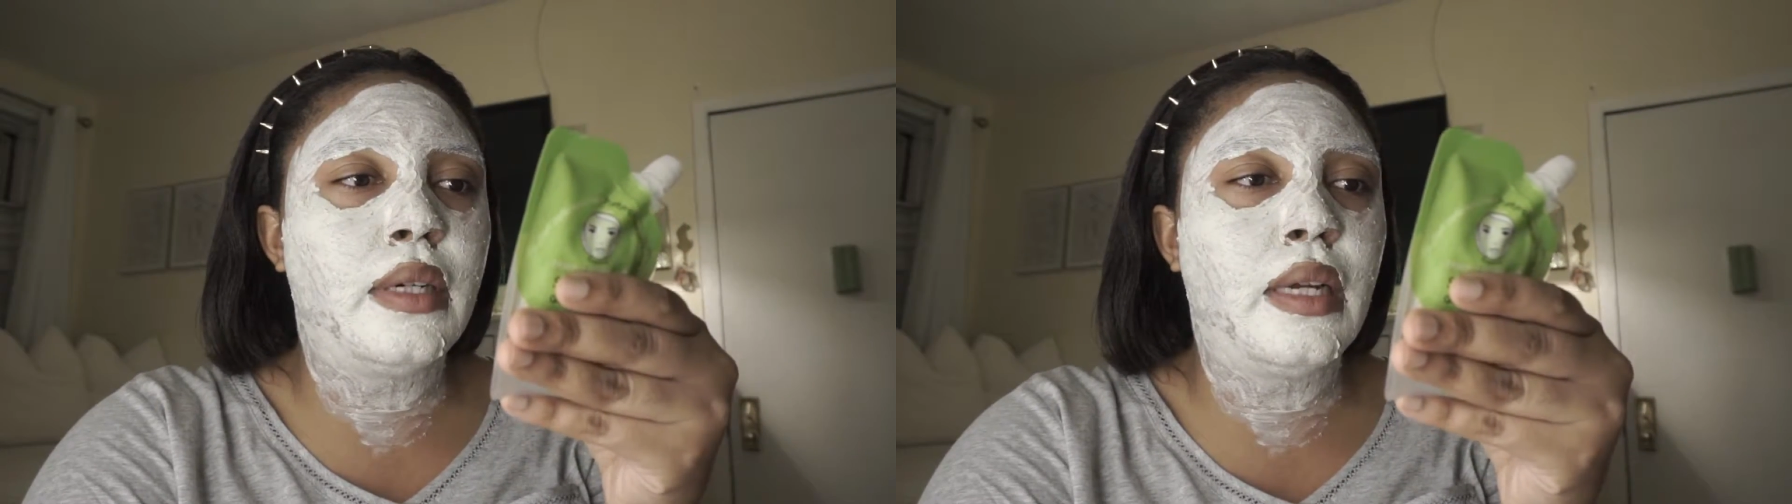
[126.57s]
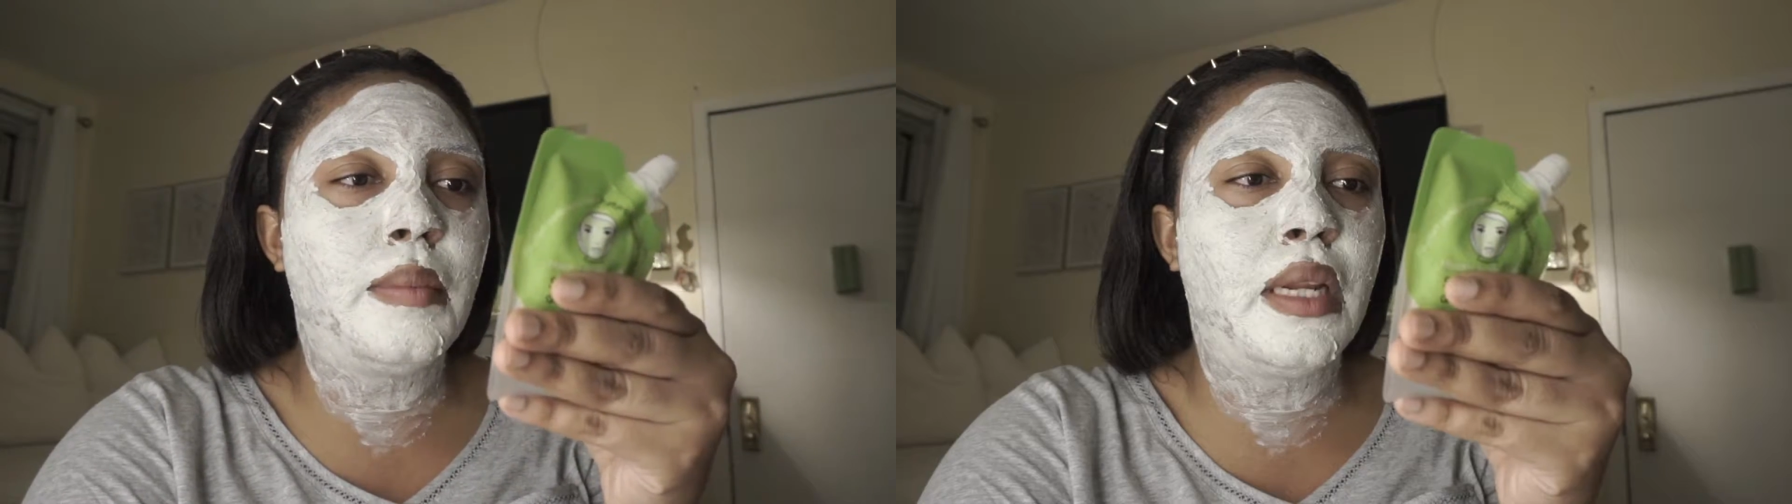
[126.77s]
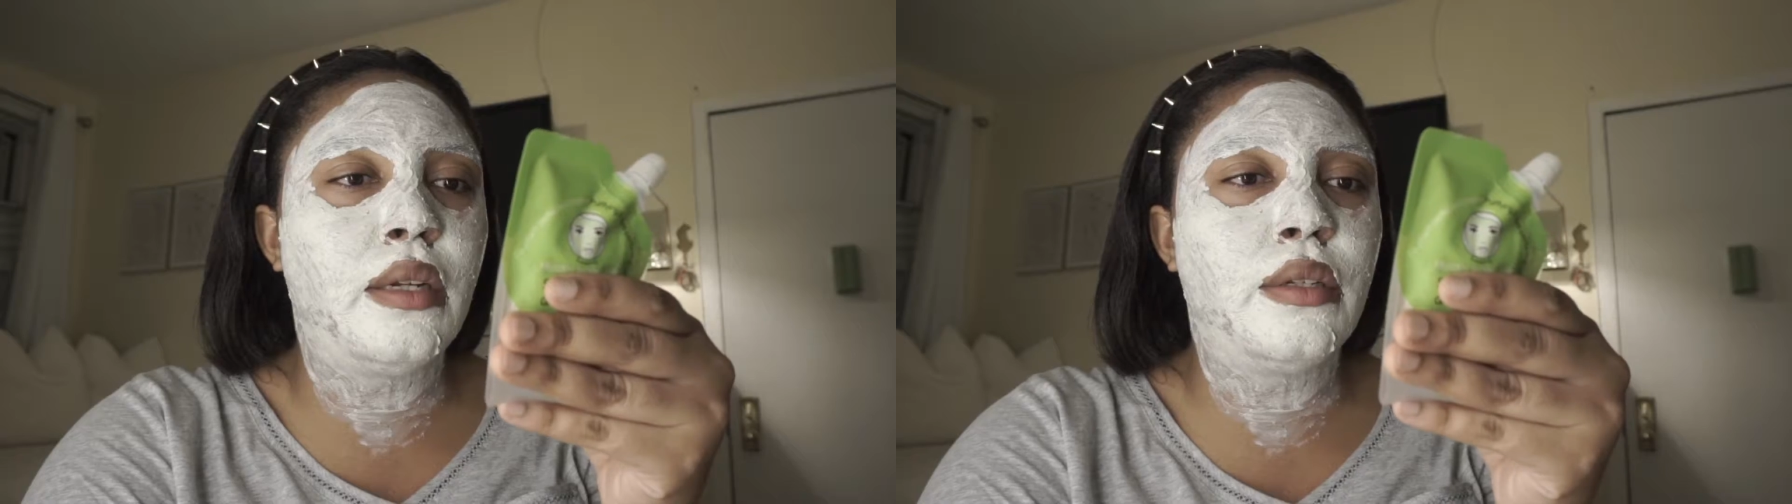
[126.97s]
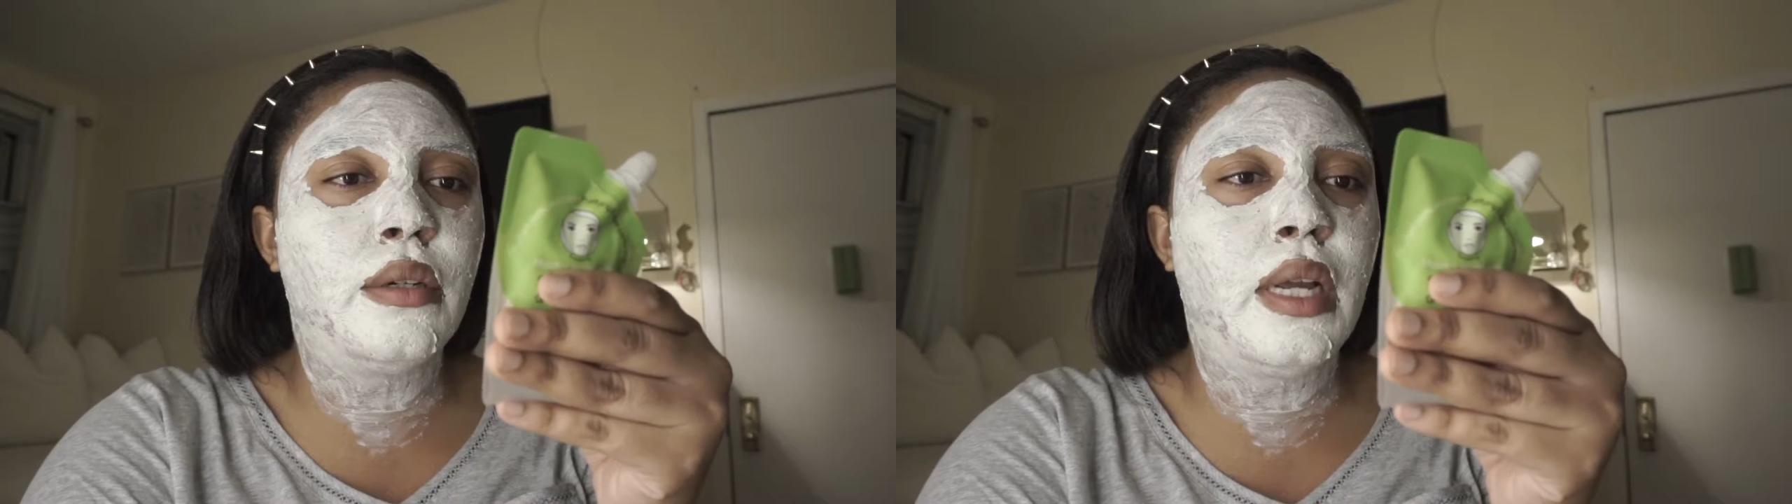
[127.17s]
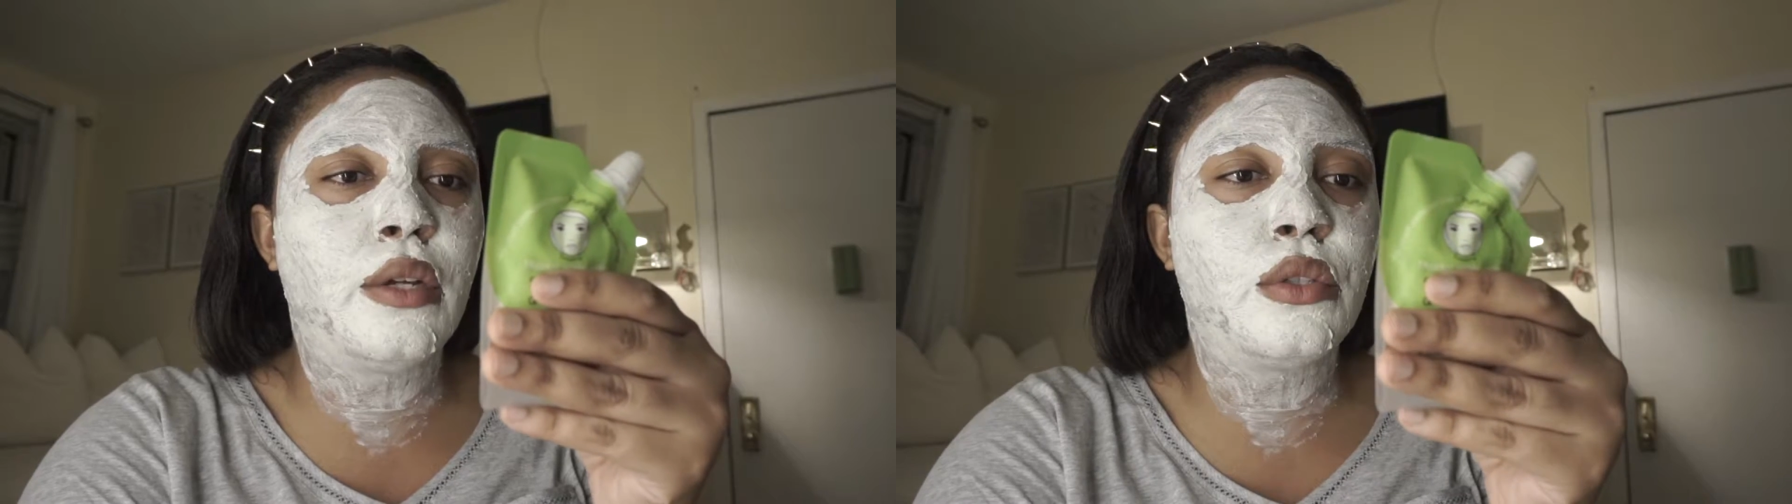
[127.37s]
I mean, I
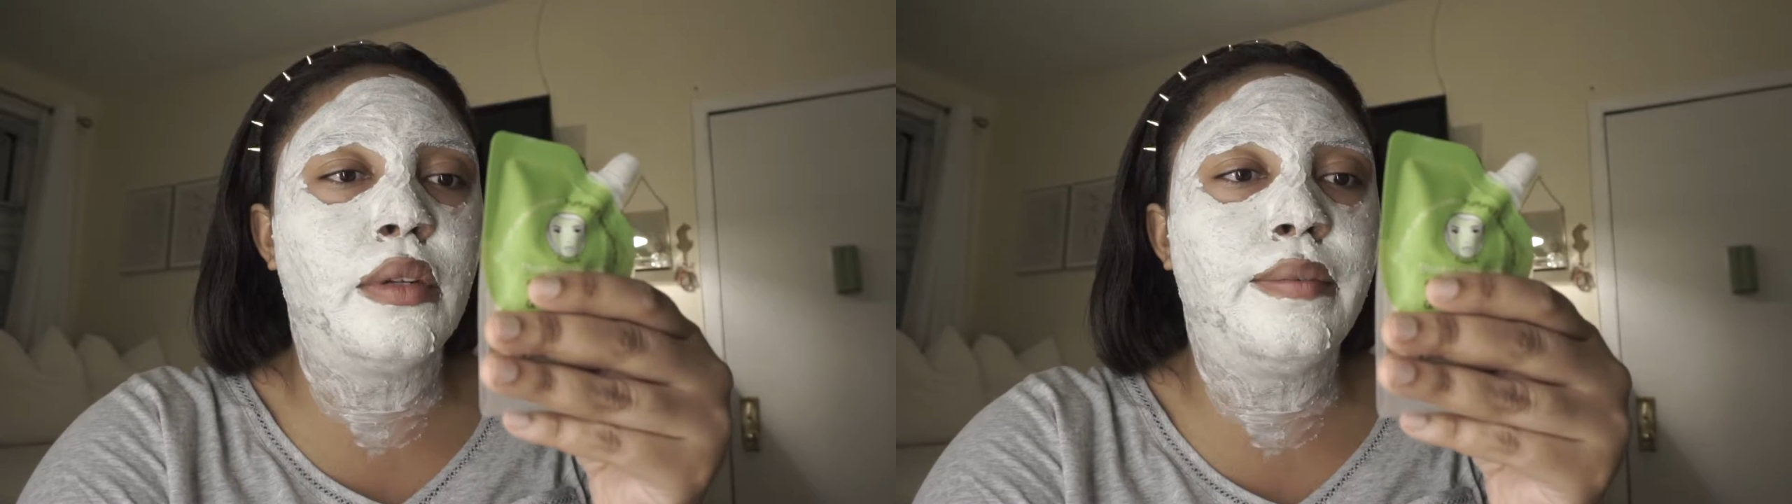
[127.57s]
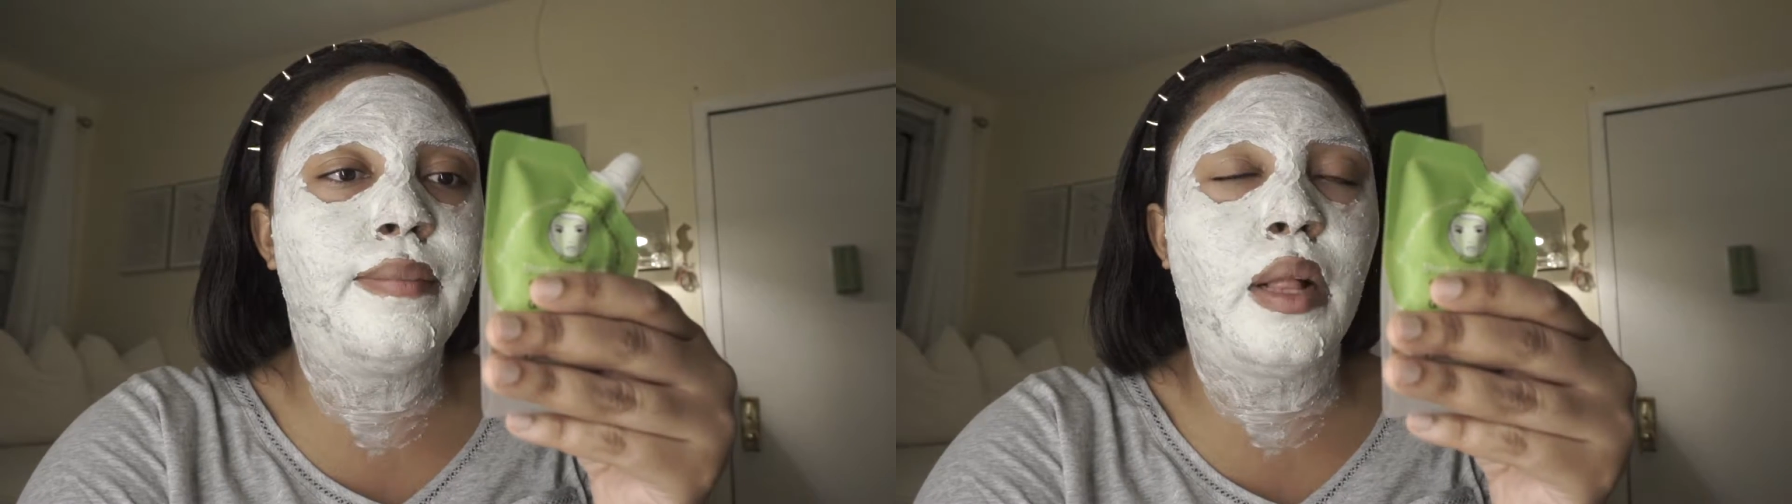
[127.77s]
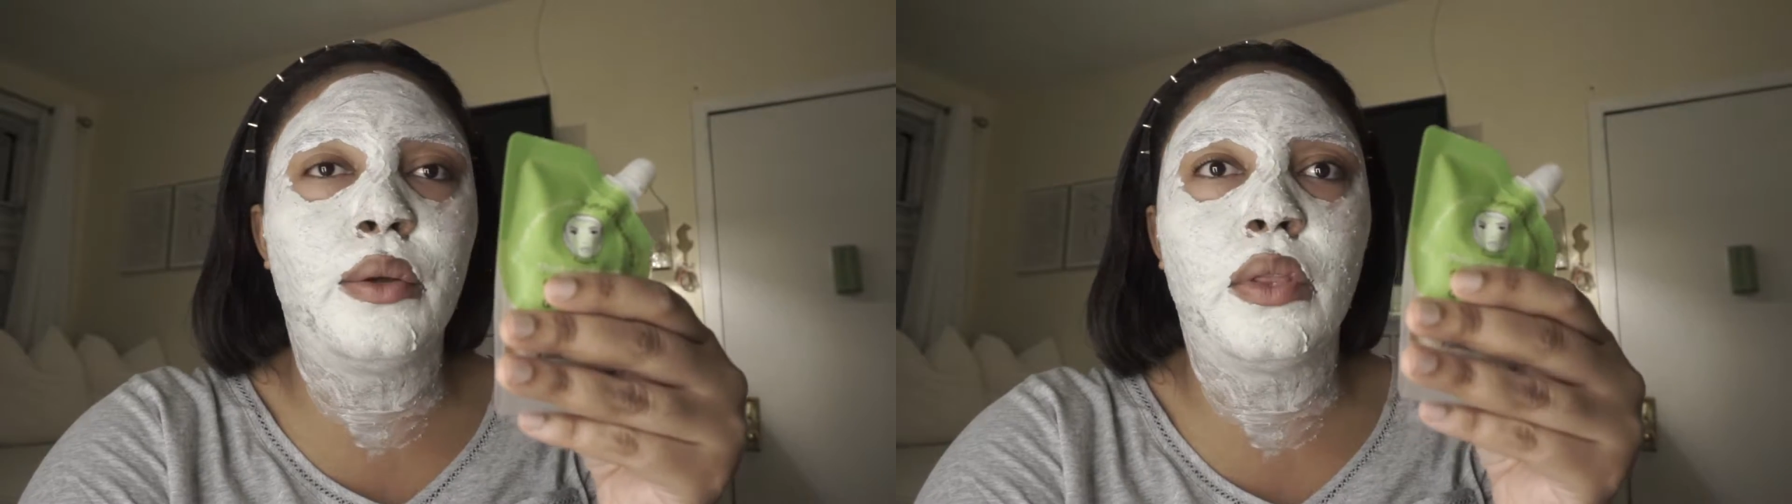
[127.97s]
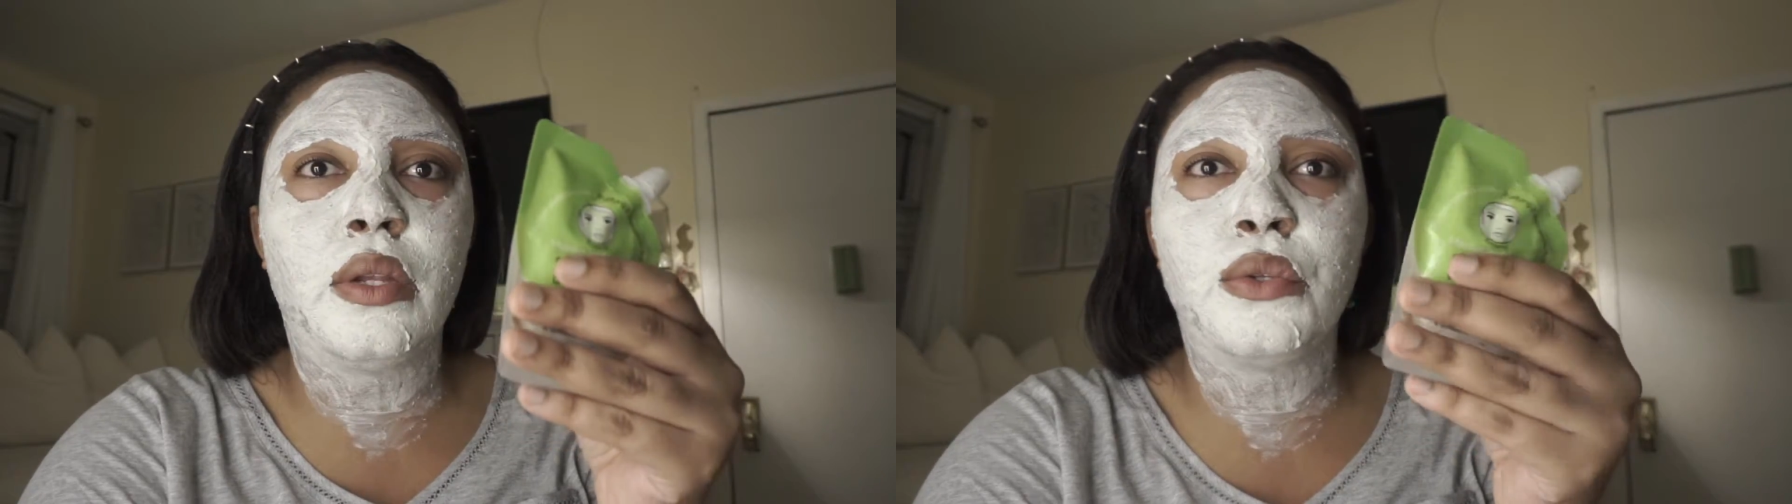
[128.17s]
don't actually follow the